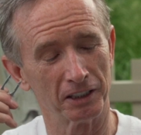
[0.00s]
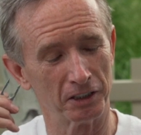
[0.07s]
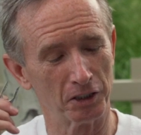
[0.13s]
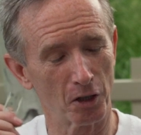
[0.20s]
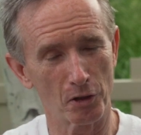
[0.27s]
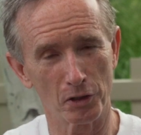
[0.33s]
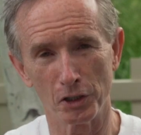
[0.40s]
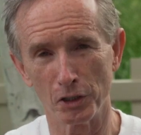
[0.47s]

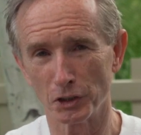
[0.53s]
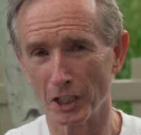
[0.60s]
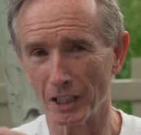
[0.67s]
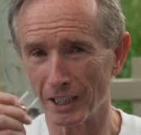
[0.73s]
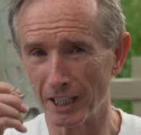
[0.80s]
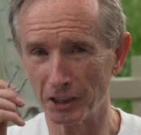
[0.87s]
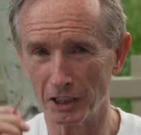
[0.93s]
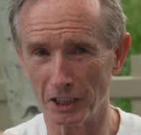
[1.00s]
Don't use it
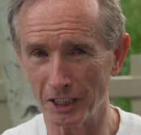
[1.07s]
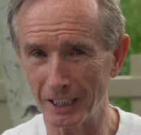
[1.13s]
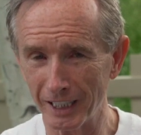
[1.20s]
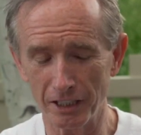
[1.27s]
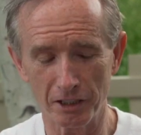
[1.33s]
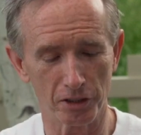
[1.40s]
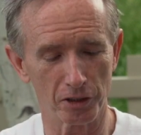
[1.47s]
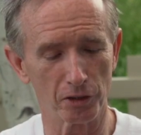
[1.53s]
unless you
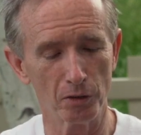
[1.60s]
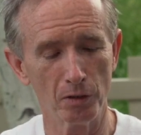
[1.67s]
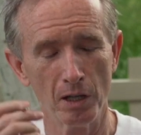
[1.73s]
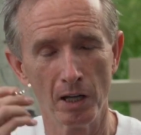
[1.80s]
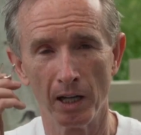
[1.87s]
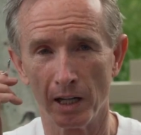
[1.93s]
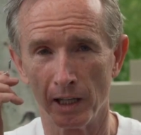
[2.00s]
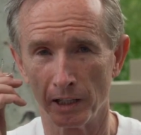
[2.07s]
need to.
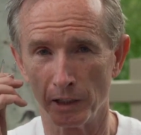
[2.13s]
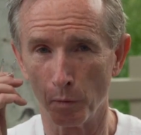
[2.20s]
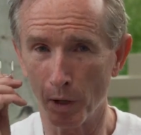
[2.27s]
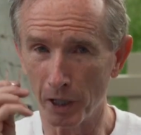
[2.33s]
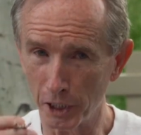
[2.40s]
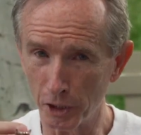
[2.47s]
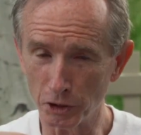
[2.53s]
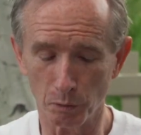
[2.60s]
You
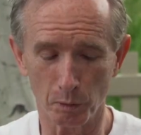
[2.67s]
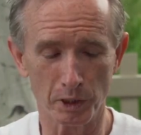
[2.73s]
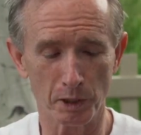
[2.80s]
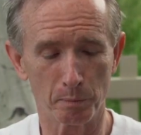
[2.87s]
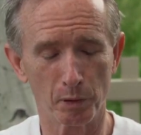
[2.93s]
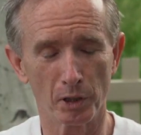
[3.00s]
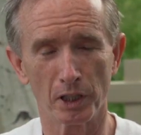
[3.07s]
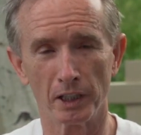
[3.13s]
want to use it when you
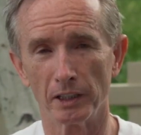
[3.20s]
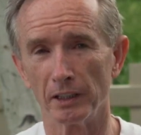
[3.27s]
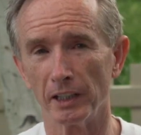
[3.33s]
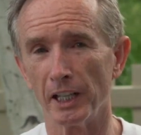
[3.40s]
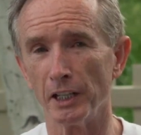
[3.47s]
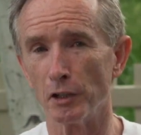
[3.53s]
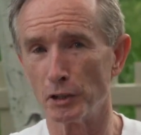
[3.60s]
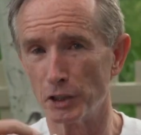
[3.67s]
put it
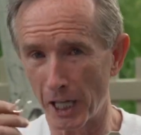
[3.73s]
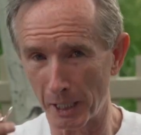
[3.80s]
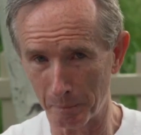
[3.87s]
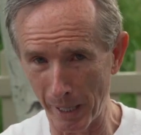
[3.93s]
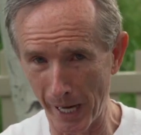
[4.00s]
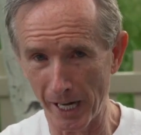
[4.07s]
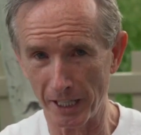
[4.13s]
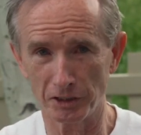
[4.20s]
in your check
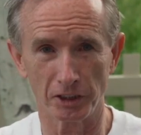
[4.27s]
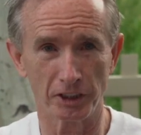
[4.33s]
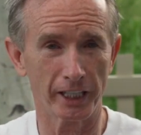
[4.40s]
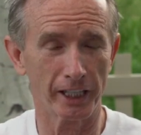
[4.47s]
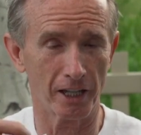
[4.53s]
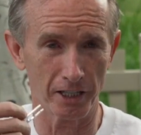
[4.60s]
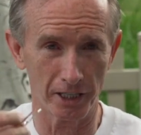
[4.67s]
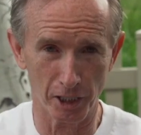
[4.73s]
bags to
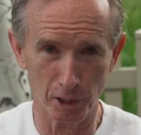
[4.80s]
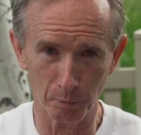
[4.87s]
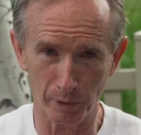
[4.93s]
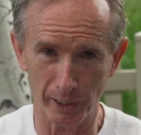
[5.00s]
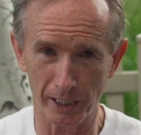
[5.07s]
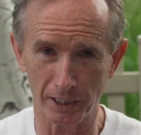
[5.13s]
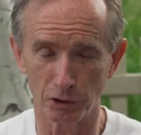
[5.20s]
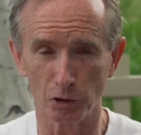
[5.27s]
take out an
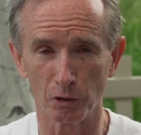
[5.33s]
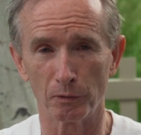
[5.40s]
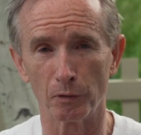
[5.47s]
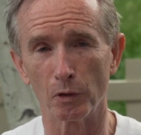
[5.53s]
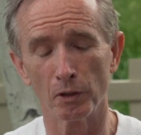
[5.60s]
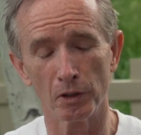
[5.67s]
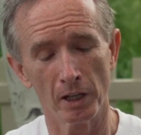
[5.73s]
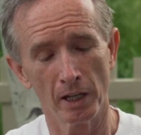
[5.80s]
airplane and so
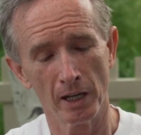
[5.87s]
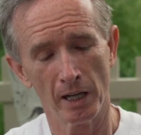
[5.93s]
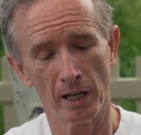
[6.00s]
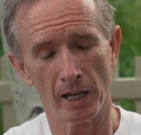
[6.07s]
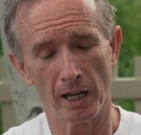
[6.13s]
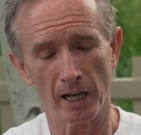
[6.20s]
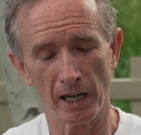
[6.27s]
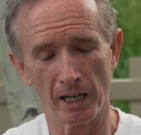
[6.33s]
forth.
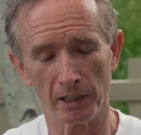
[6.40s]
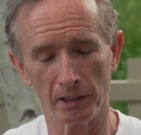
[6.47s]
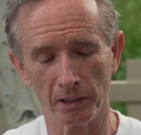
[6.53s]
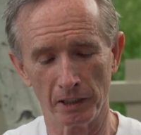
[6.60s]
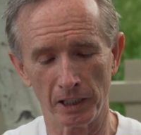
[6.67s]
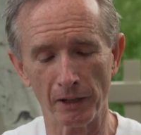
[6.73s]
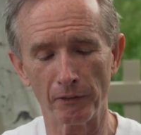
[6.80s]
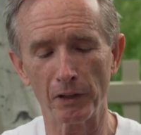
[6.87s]
You
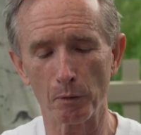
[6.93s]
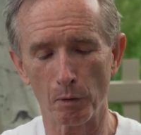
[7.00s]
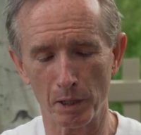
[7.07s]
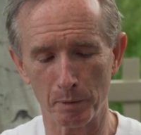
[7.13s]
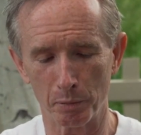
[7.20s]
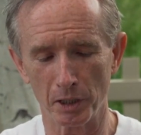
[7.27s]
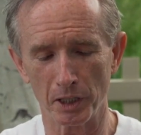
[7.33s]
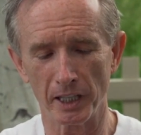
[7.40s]
definitely want
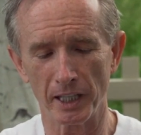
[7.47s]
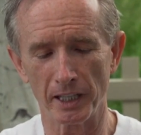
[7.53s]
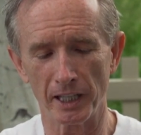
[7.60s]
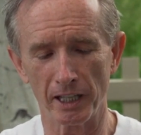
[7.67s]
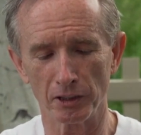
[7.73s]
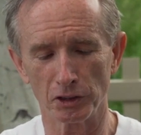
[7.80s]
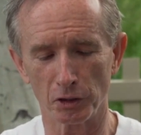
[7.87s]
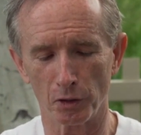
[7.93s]
to put it in
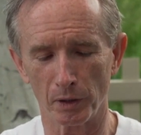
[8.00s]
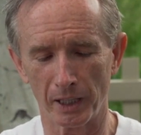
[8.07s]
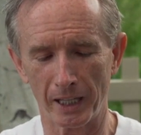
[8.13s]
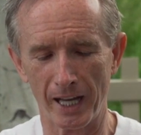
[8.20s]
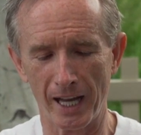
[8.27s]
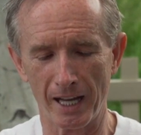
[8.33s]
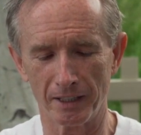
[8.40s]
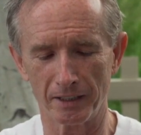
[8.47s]
there so it
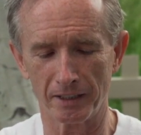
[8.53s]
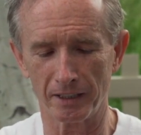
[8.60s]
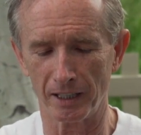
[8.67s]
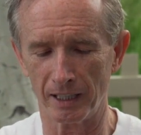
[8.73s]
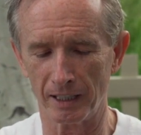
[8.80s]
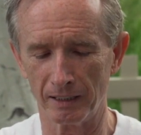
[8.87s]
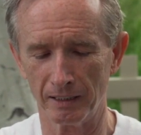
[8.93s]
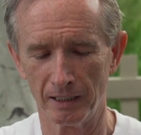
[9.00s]
can't
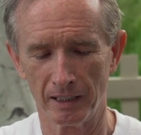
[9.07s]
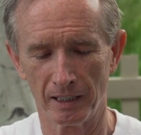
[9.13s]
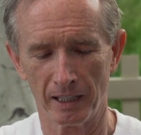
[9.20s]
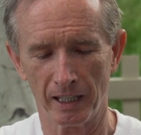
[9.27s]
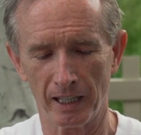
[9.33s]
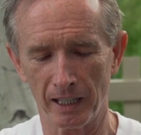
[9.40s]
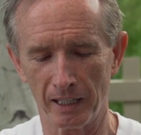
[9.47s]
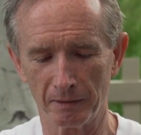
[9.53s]

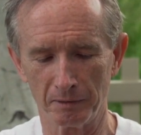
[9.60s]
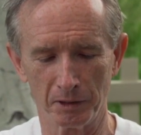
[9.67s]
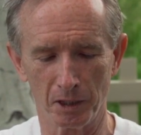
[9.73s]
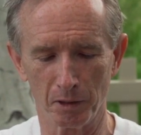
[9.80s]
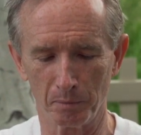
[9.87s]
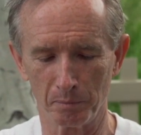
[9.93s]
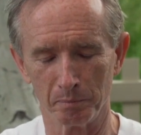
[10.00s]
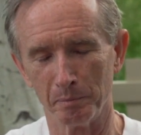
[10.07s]

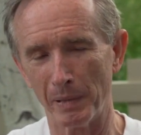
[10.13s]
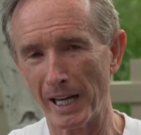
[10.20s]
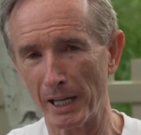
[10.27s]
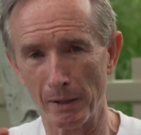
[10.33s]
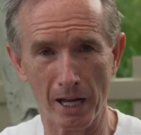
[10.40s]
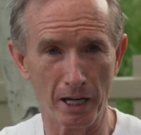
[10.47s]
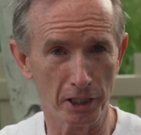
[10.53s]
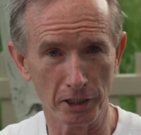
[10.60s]
bang
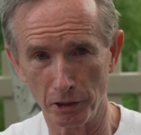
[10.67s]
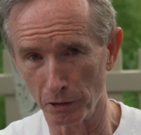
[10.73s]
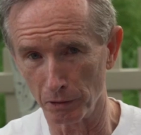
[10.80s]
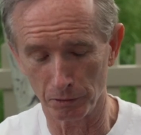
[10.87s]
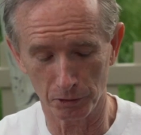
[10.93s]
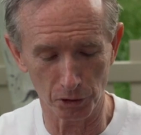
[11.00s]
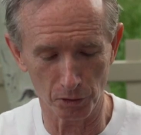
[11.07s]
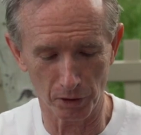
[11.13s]
around in
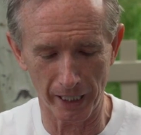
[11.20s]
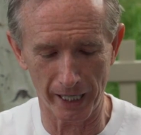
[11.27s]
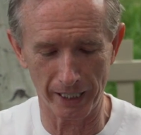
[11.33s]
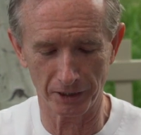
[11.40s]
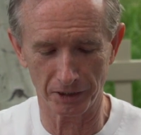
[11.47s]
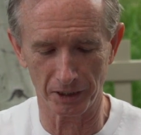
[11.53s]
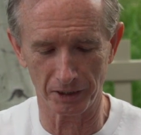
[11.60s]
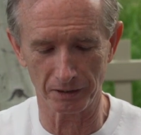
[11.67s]
your
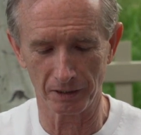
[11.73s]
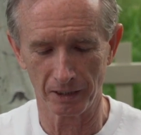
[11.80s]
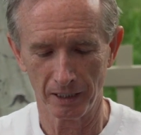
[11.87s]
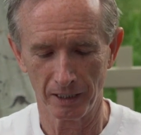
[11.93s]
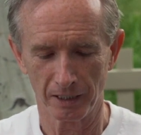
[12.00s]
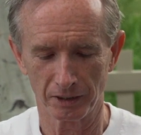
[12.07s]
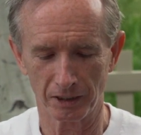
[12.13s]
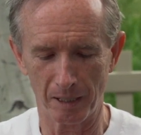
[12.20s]
suitcase and
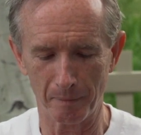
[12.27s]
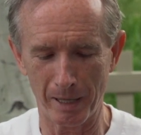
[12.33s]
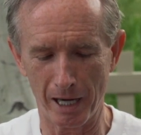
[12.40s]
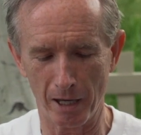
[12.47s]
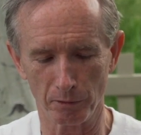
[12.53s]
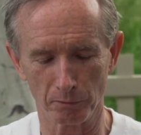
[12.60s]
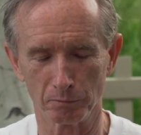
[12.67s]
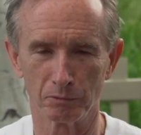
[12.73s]

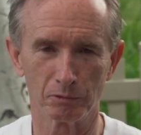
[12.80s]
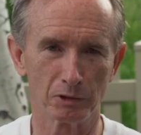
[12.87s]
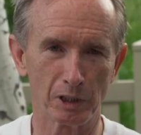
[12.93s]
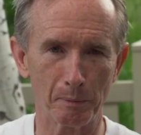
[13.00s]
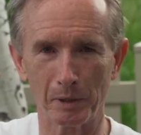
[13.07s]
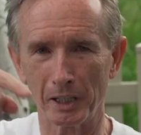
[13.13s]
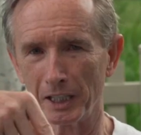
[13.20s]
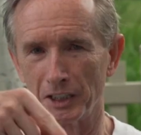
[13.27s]
somehow
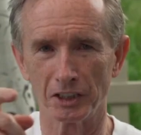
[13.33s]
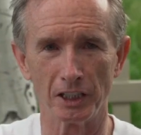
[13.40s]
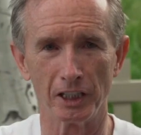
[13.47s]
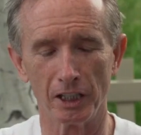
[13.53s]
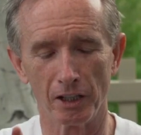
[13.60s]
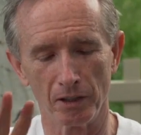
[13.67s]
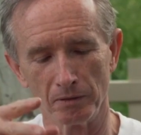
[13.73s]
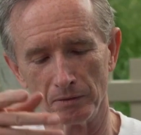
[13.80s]
something gets in
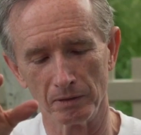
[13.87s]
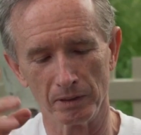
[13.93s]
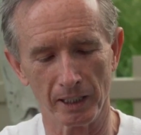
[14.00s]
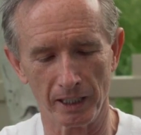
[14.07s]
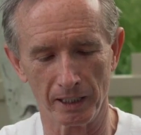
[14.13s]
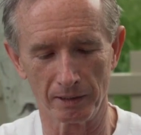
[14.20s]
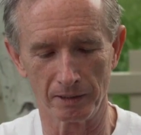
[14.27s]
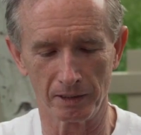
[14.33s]
there
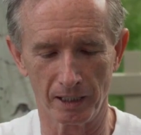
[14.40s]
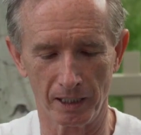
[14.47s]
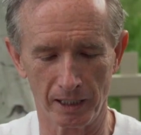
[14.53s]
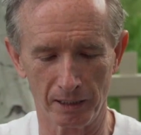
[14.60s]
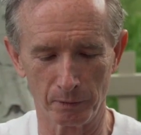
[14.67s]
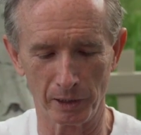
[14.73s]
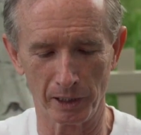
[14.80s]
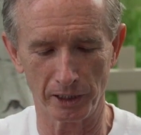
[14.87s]

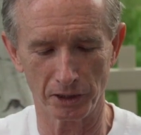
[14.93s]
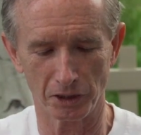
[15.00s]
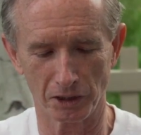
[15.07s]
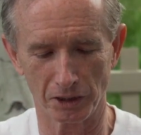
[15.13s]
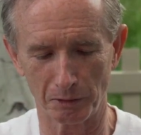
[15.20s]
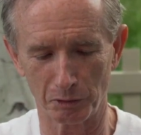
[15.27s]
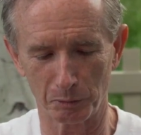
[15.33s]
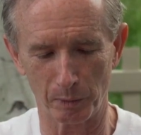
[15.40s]
and releases
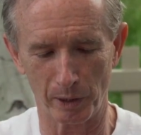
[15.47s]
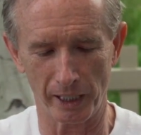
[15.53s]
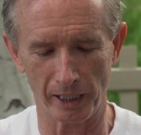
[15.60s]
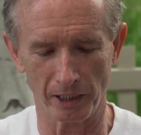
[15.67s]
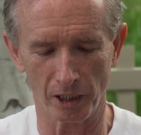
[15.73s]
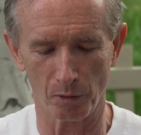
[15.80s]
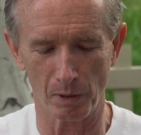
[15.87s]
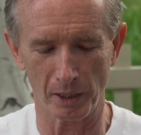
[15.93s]
some spray.
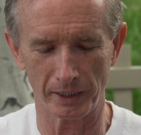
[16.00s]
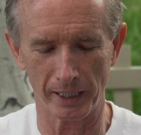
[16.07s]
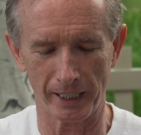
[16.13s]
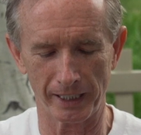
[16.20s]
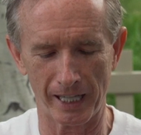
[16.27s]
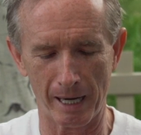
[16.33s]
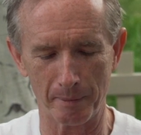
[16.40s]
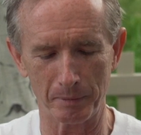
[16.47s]
You don't want
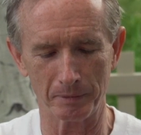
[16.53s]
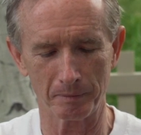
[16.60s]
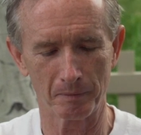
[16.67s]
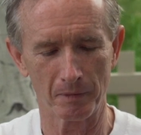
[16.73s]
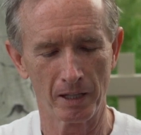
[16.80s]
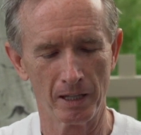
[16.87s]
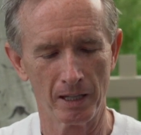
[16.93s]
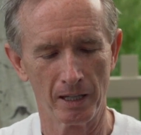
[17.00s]
that to happen.
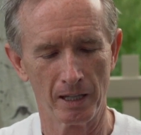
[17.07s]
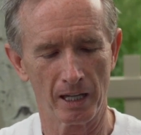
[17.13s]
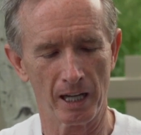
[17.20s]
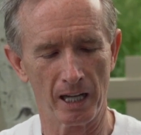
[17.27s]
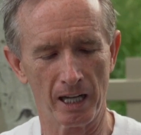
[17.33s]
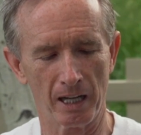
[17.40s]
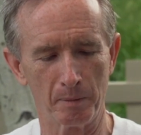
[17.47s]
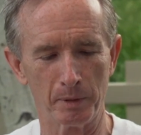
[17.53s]

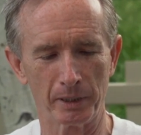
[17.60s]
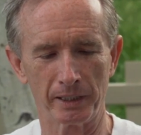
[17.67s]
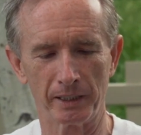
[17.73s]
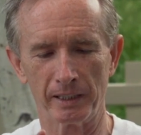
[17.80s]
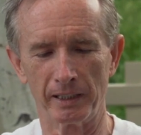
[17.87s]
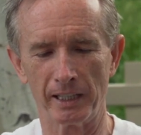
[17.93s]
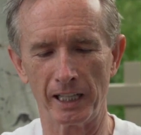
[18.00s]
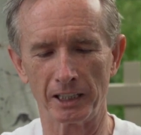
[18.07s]
But
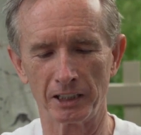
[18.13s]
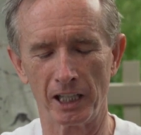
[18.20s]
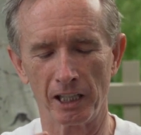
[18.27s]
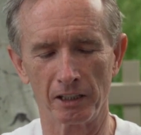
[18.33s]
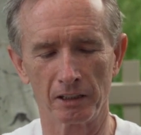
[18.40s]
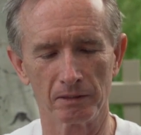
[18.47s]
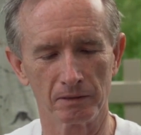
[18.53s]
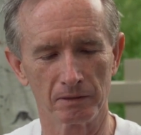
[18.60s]
that's how
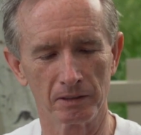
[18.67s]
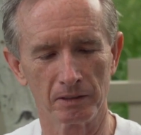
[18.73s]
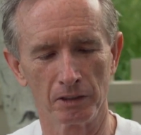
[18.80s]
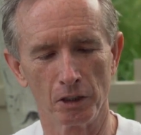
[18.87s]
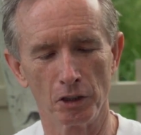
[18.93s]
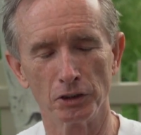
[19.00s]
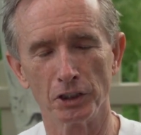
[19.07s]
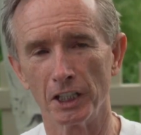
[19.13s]
it
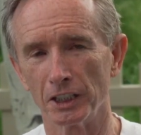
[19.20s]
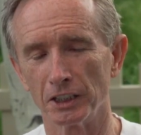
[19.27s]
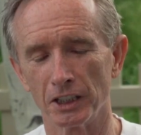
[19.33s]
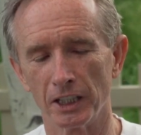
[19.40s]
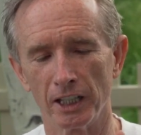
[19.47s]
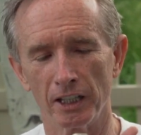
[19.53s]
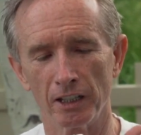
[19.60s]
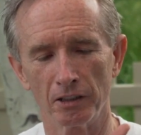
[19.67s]
goes, and it's
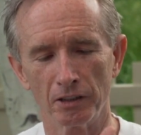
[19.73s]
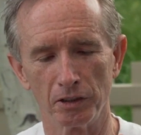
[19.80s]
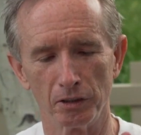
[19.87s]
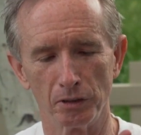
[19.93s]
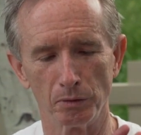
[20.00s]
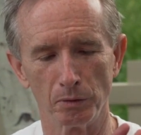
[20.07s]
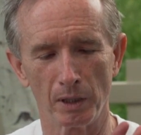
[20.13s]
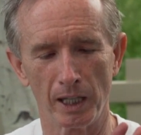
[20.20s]
there
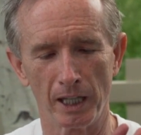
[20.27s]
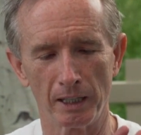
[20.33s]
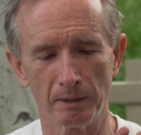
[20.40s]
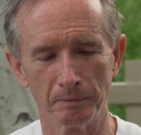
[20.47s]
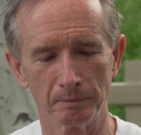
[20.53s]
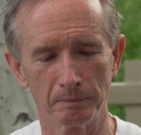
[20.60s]
to